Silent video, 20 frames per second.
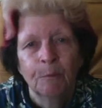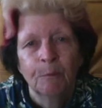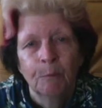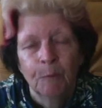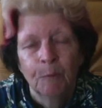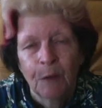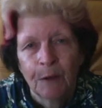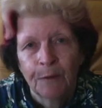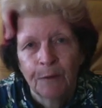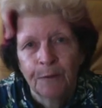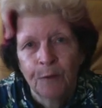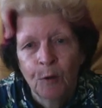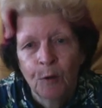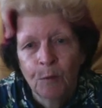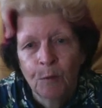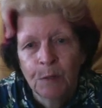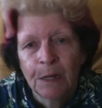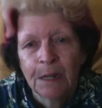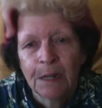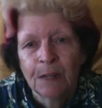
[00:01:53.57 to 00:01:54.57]
I've
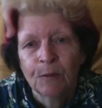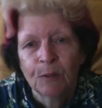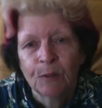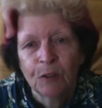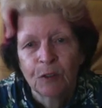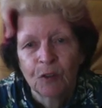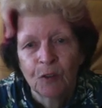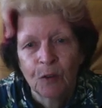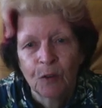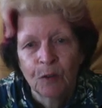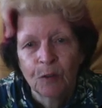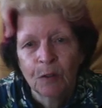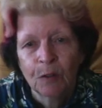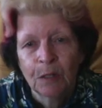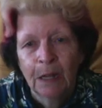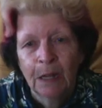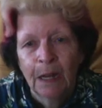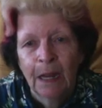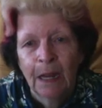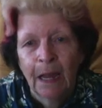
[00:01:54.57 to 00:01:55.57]
formed it into a circle
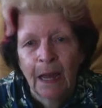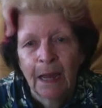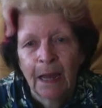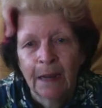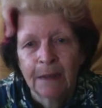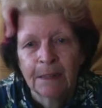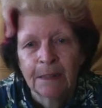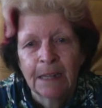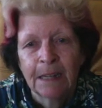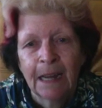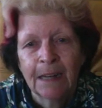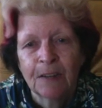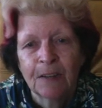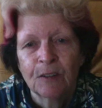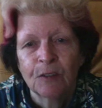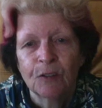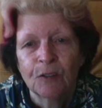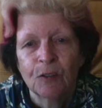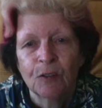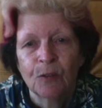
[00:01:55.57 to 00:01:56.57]
and
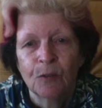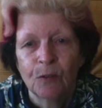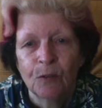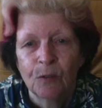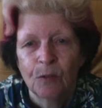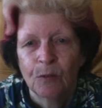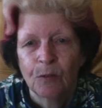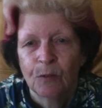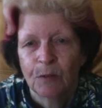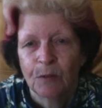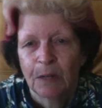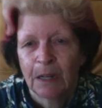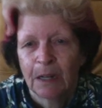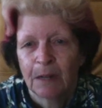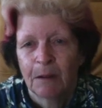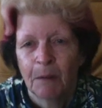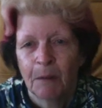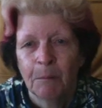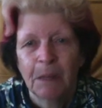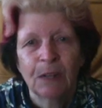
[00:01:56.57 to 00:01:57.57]
attached it to
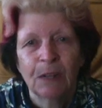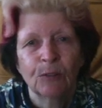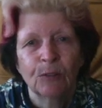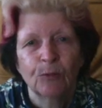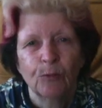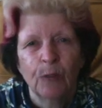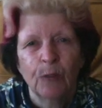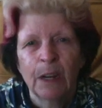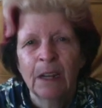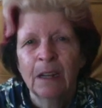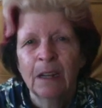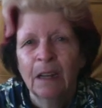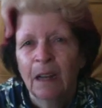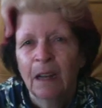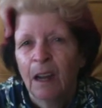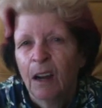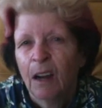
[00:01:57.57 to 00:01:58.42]
a metal ring.